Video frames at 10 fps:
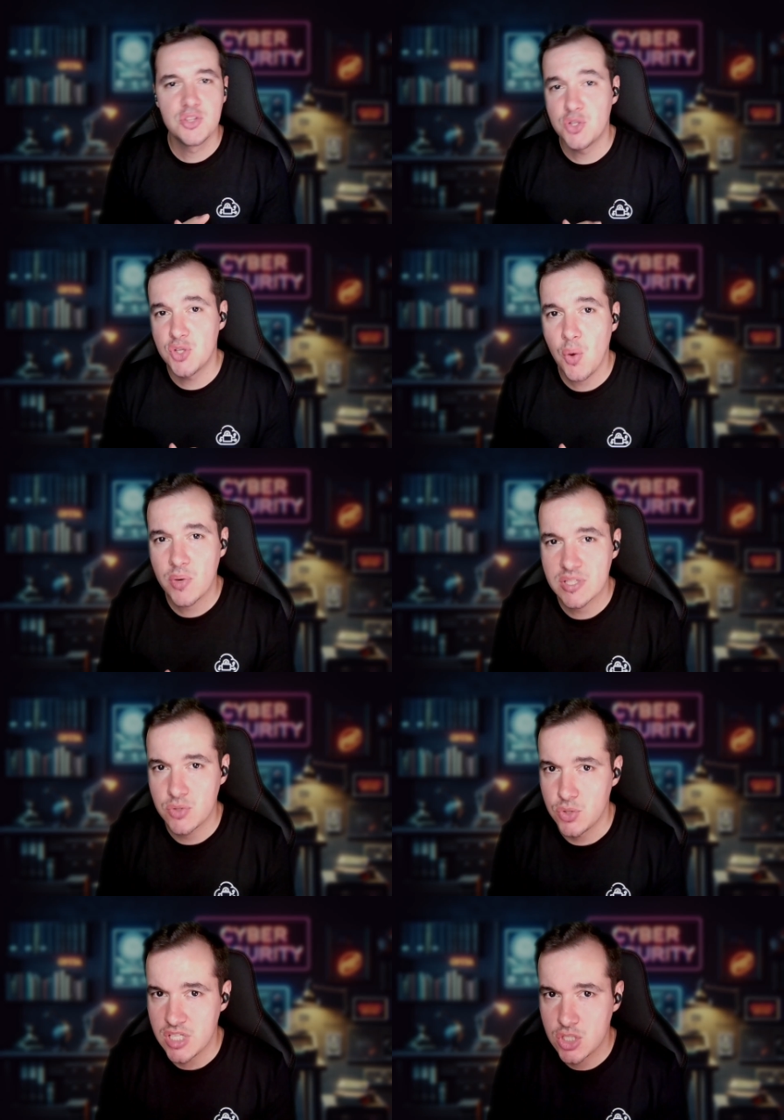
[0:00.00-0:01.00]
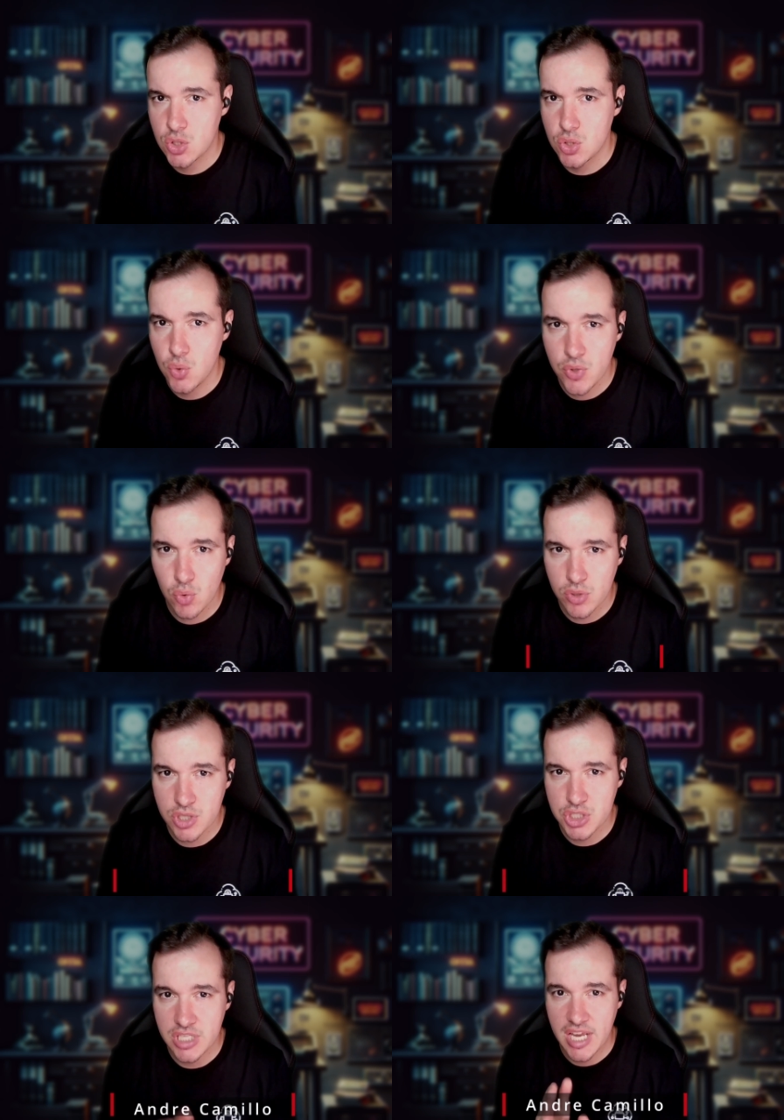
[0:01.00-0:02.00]
Do you know what you need to do in order
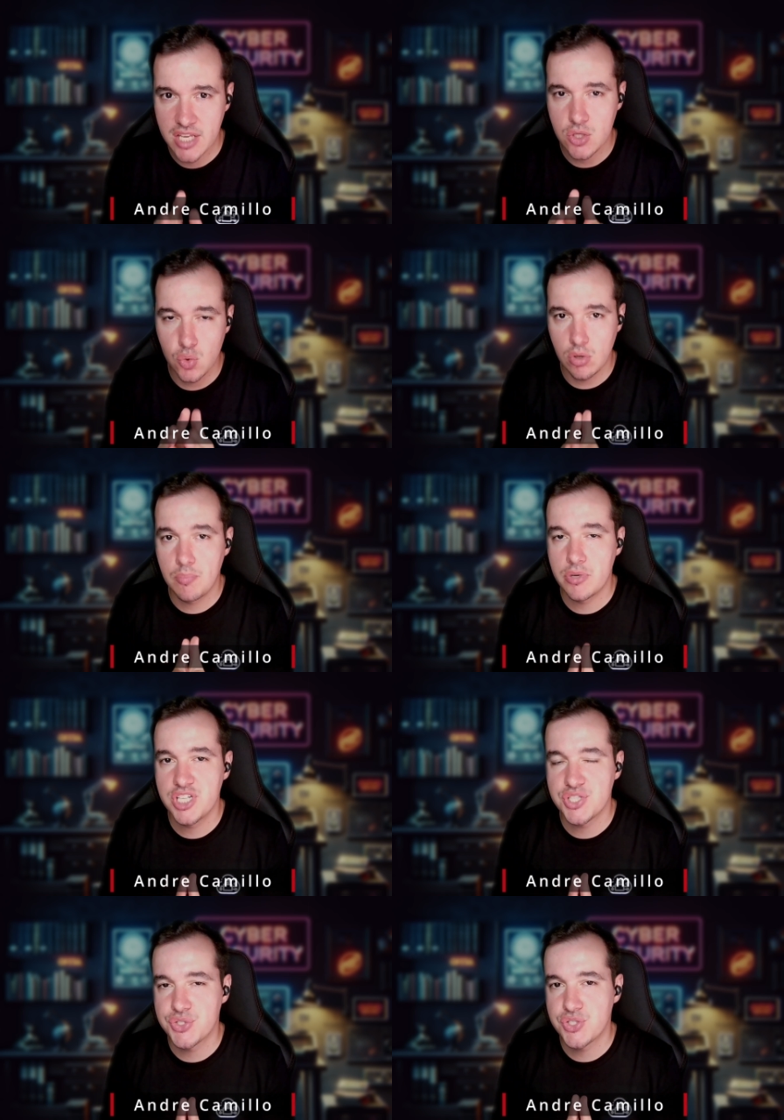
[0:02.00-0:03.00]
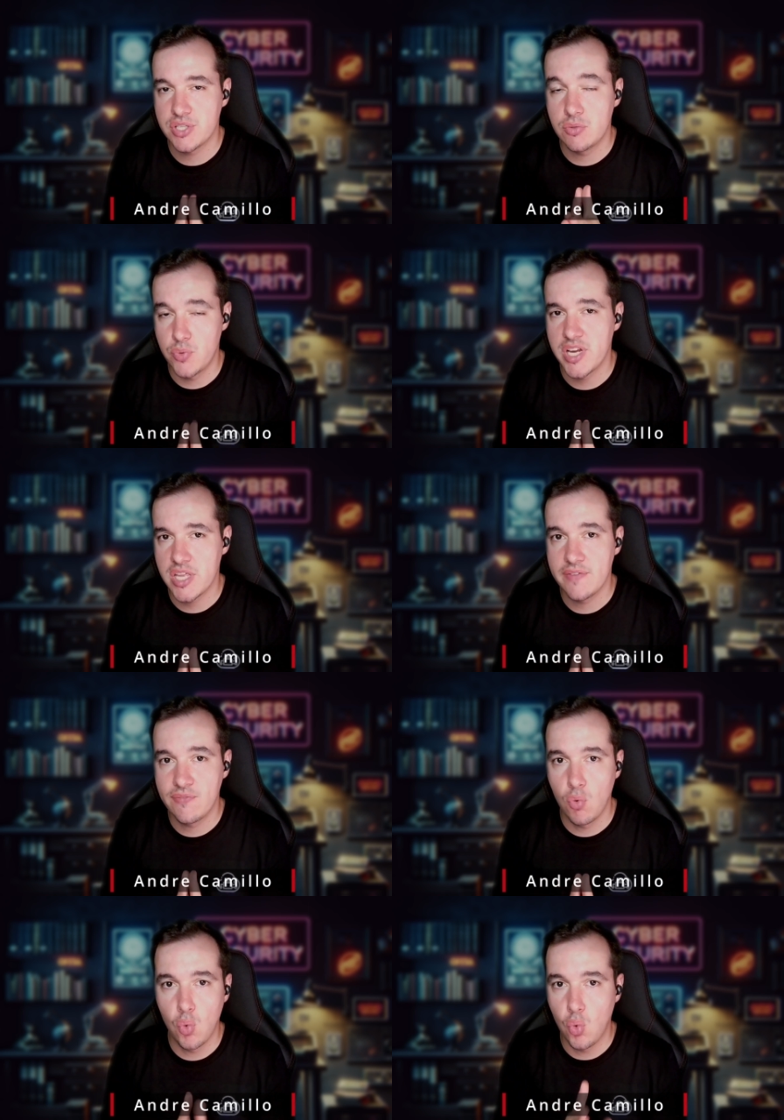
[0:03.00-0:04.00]
to get your operations ready
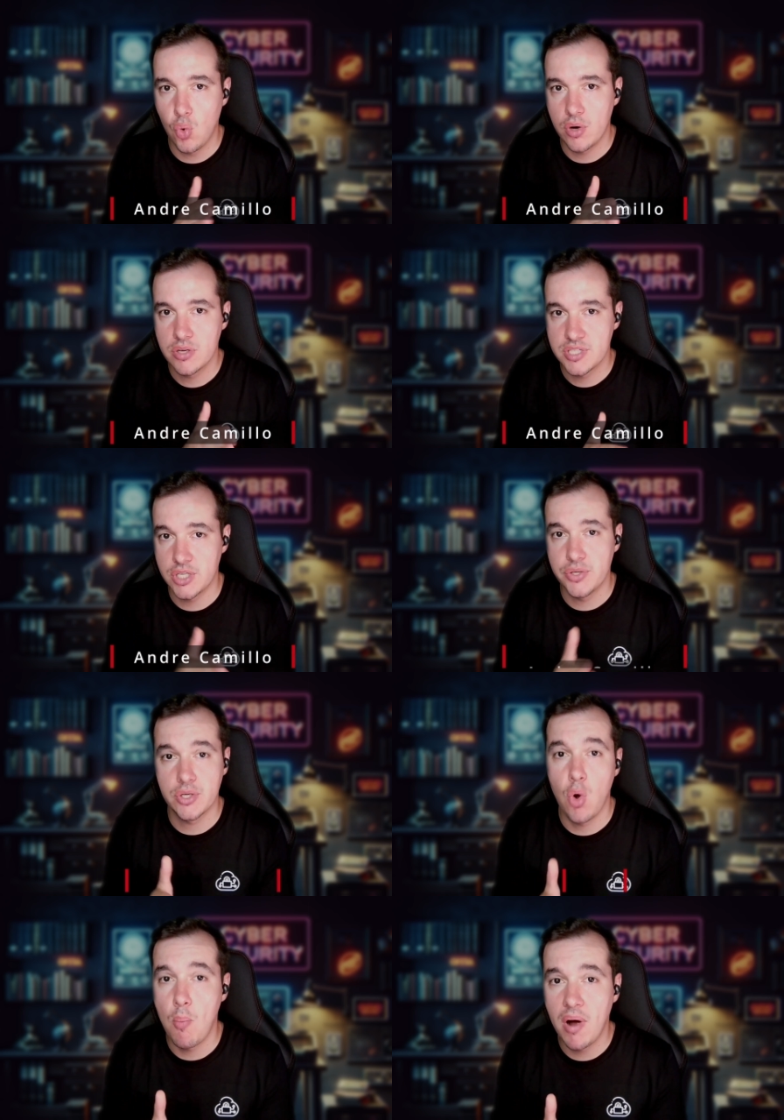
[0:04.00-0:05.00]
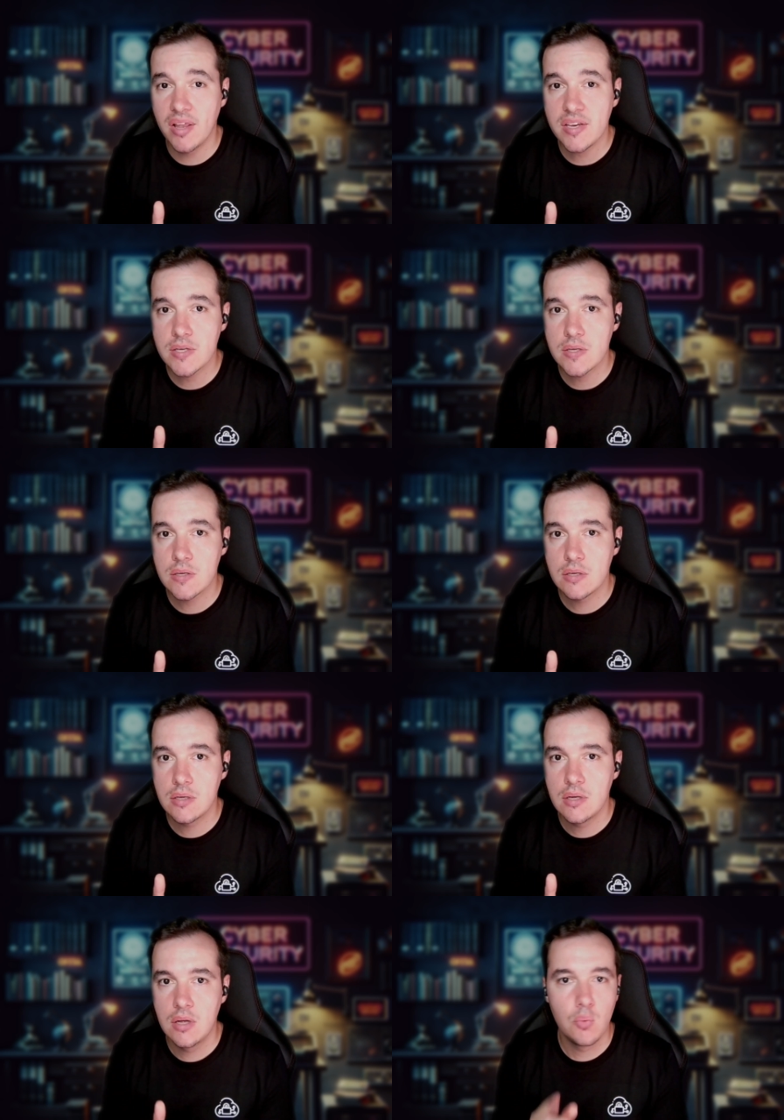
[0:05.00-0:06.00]
for Security Copilot?
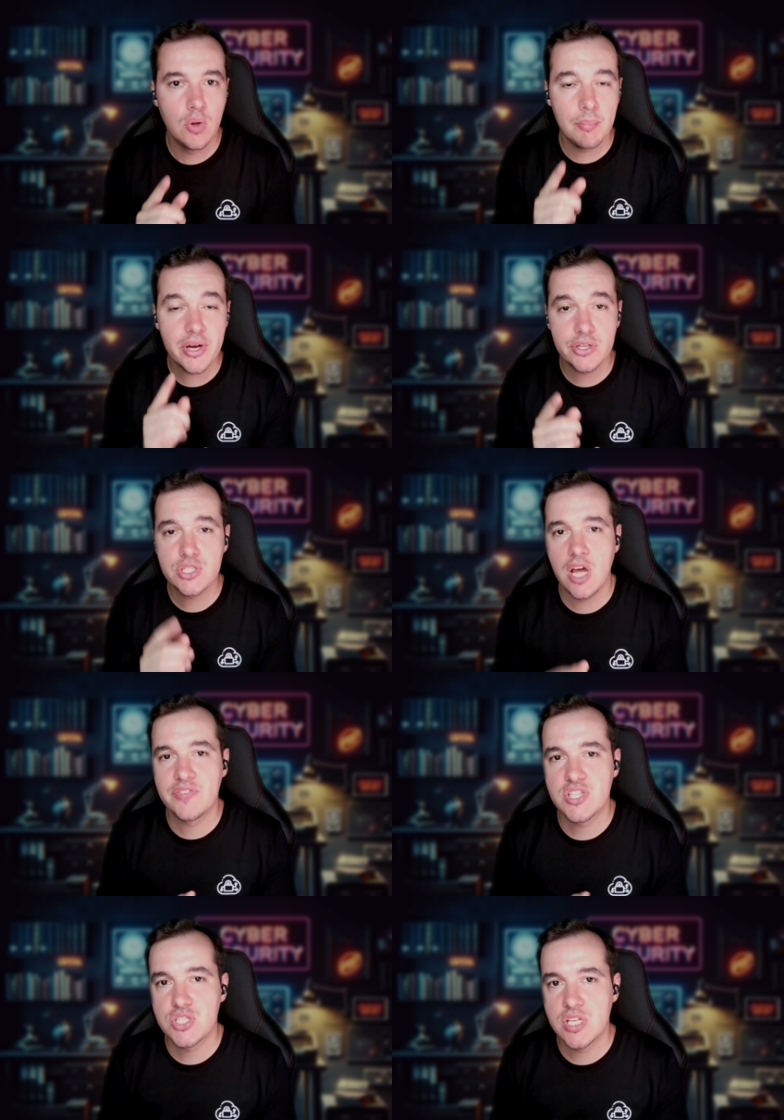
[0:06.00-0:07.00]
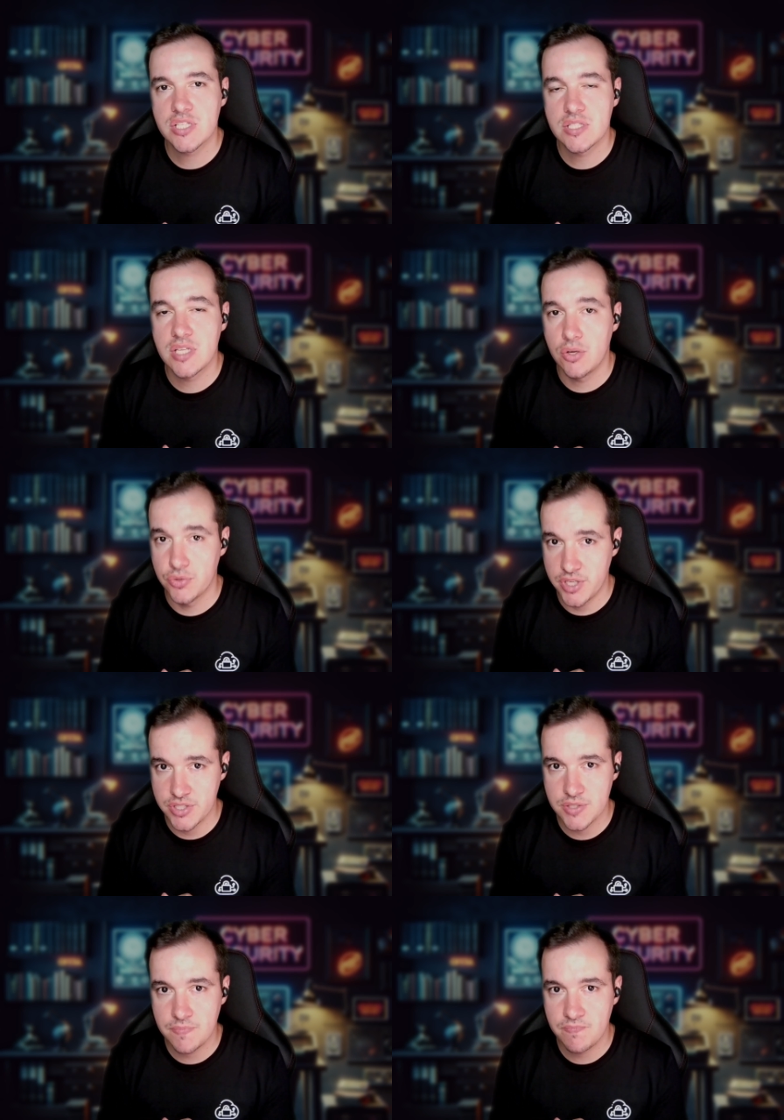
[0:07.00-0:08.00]
Well, Microsoft has just told us.